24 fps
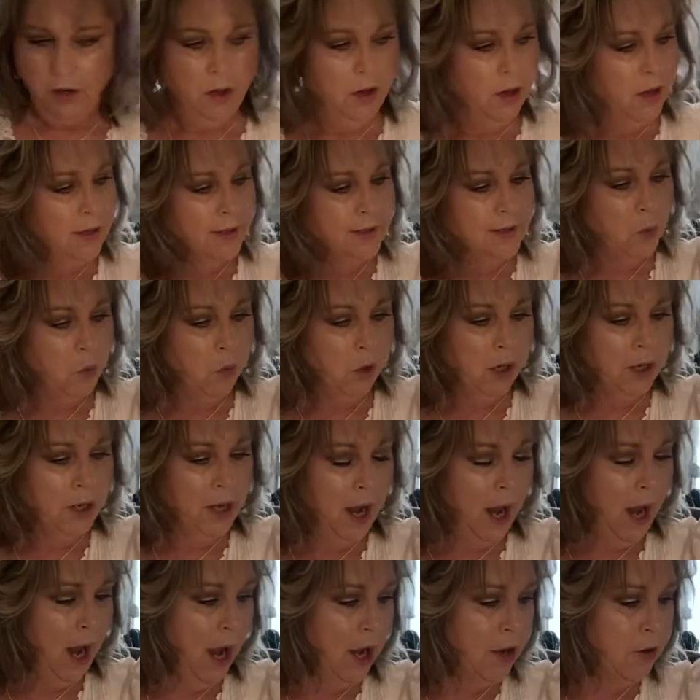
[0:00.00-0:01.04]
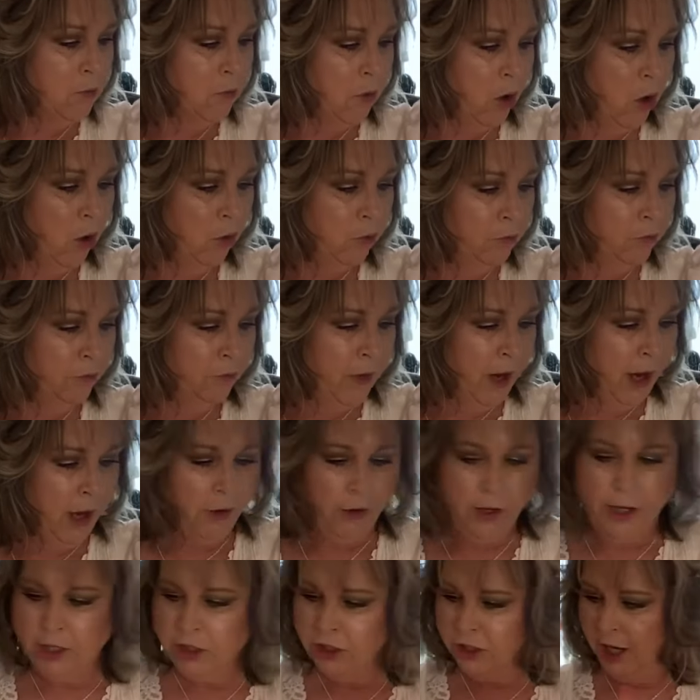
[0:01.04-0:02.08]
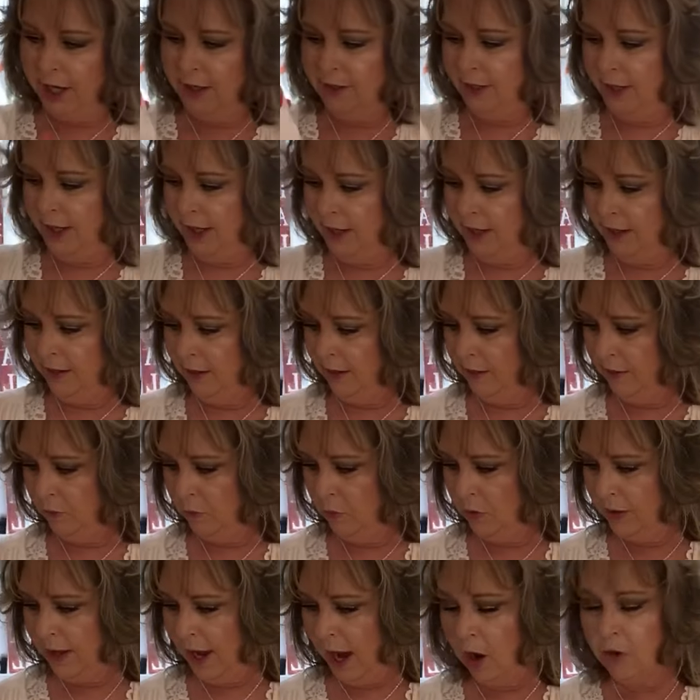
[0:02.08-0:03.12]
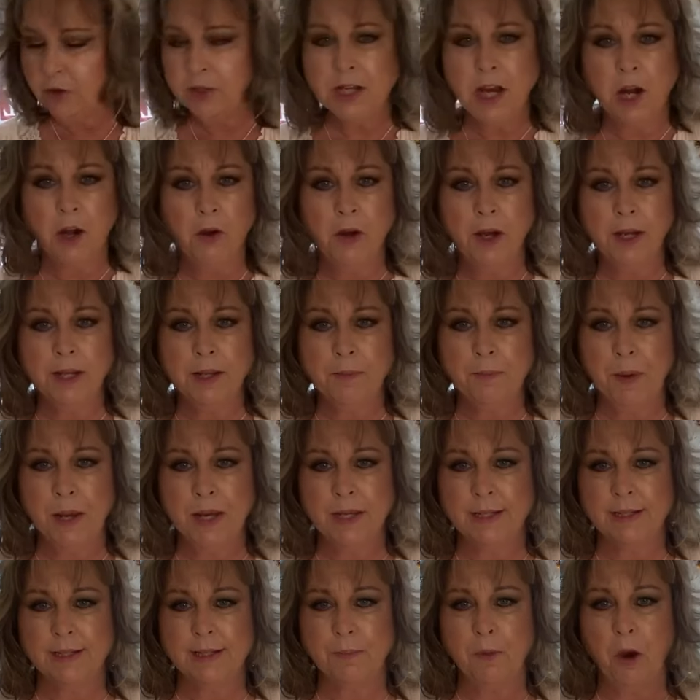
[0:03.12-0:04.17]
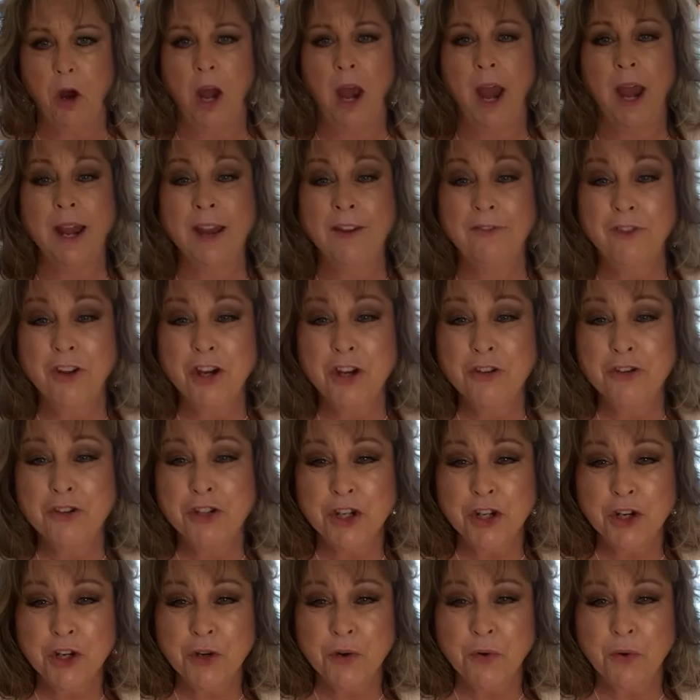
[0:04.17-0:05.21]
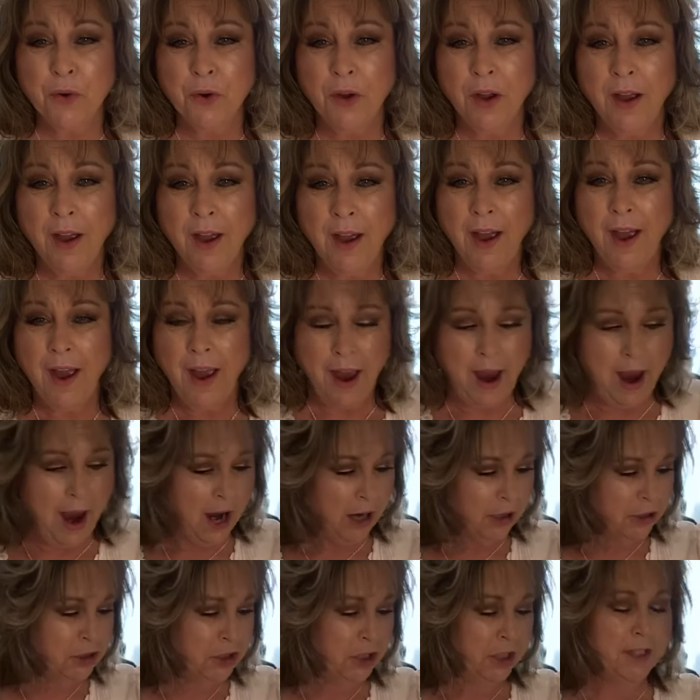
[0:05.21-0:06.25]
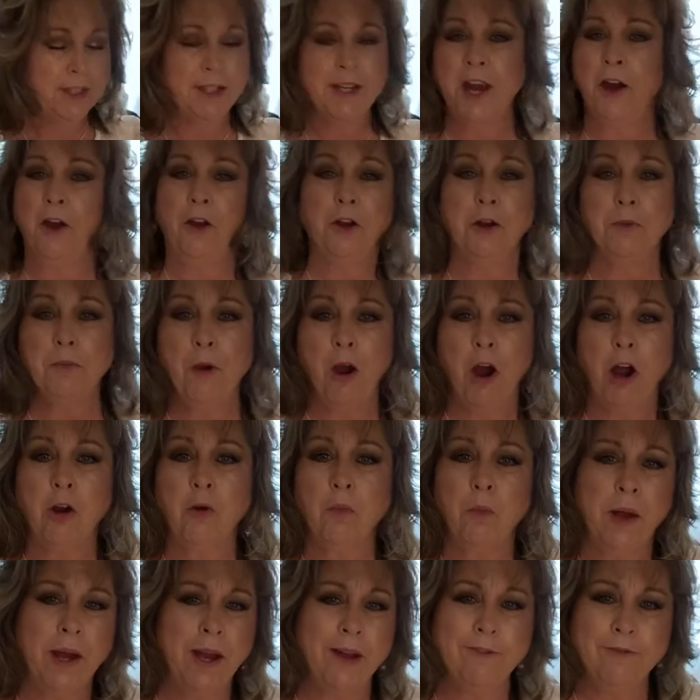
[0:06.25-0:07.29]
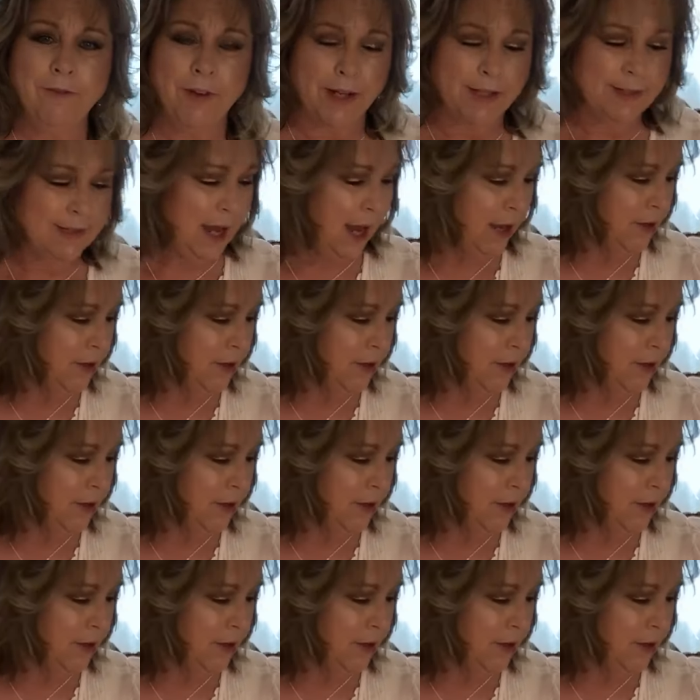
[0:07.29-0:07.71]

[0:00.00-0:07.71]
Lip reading: So we're going to unroll very gently without tearing the pieces apart. And if you do actually tear it apart, we can fix that